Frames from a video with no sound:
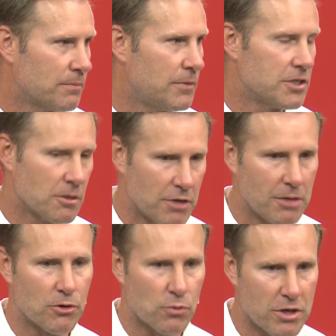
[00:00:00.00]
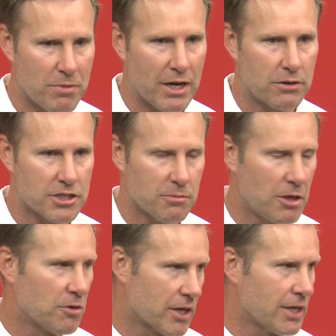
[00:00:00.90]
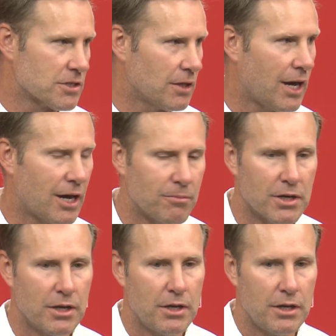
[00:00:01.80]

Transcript: He's going to be able to rebound. He's going to be able to catch a lob